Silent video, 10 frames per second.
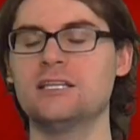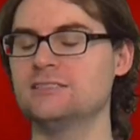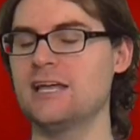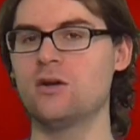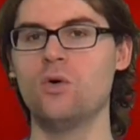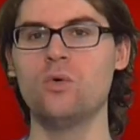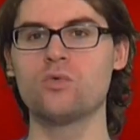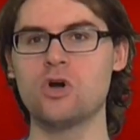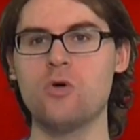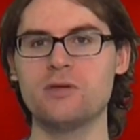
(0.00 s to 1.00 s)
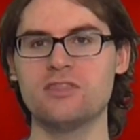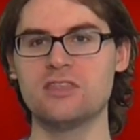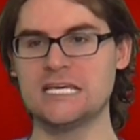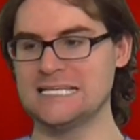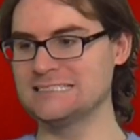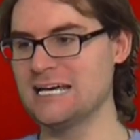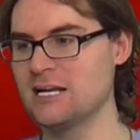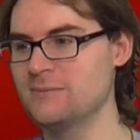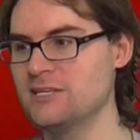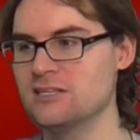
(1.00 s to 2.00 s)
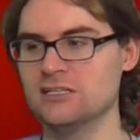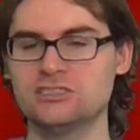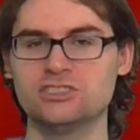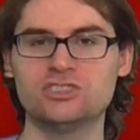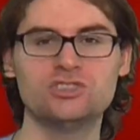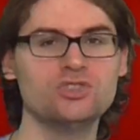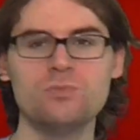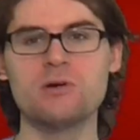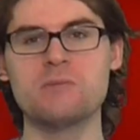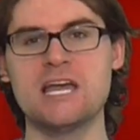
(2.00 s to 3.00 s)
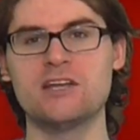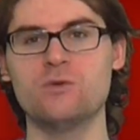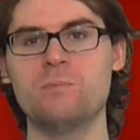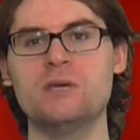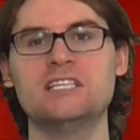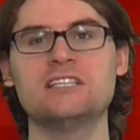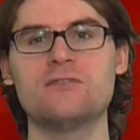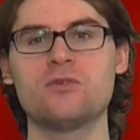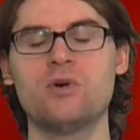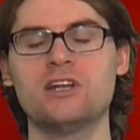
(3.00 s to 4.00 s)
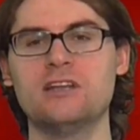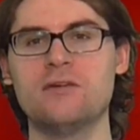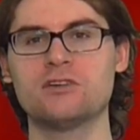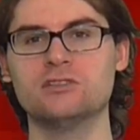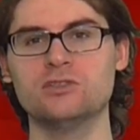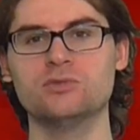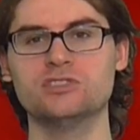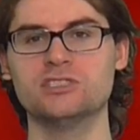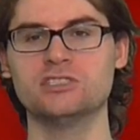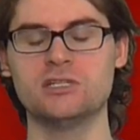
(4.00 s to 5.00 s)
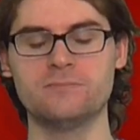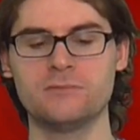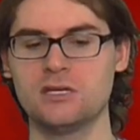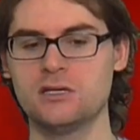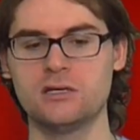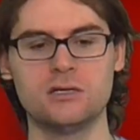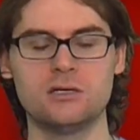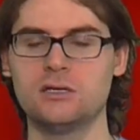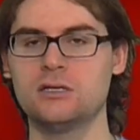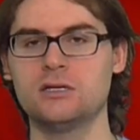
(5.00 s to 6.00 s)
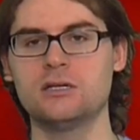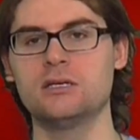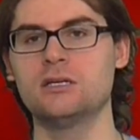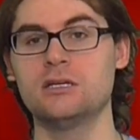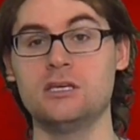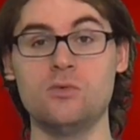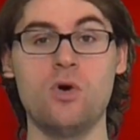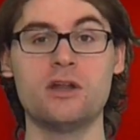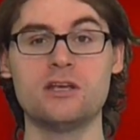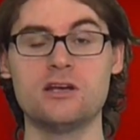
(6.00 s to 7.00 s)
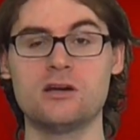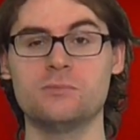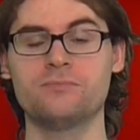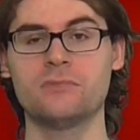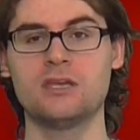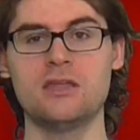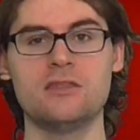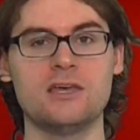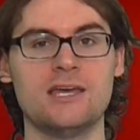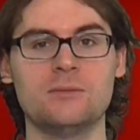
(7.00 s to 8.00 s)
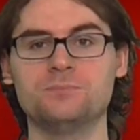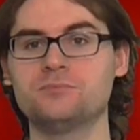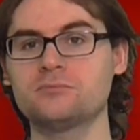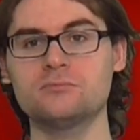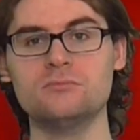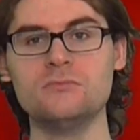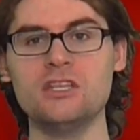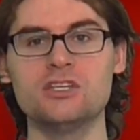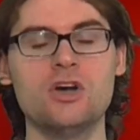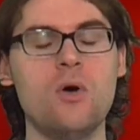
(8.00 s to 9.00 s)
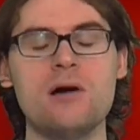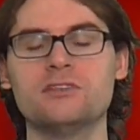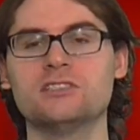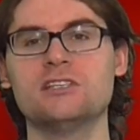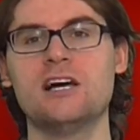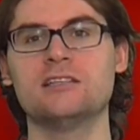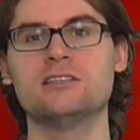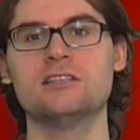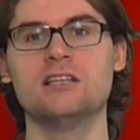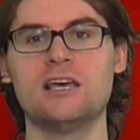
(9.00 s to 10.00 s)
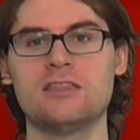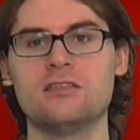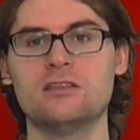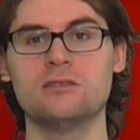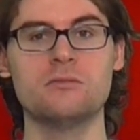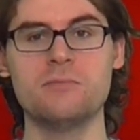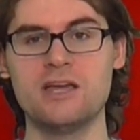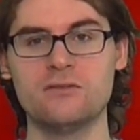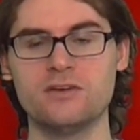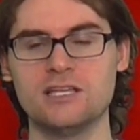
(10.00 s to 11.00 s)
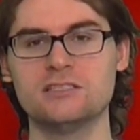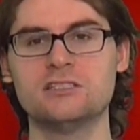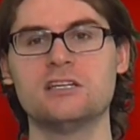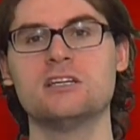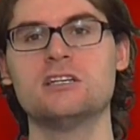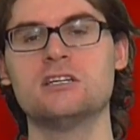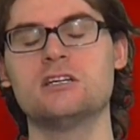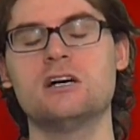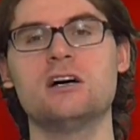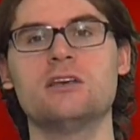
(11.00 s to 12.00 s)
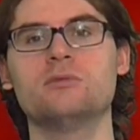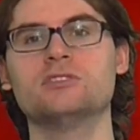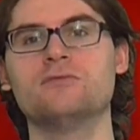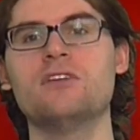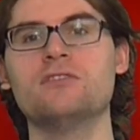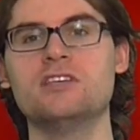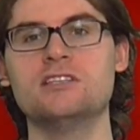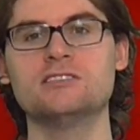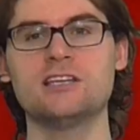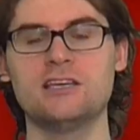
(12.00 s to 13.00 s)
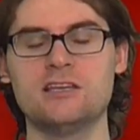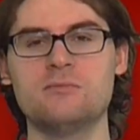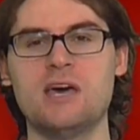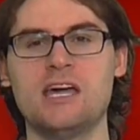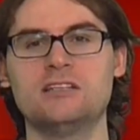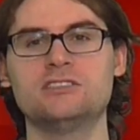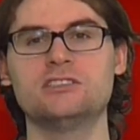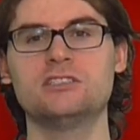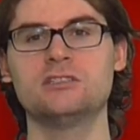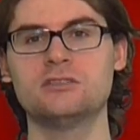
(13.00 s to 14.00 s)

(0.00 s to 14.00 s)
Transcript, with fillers: it's that whole Roman thing. He's gotta be Superman who beats everyone and never loses, and he won here. And then, you know, obviously I didn't like the, the main event. Uh, it was a fifteen second match,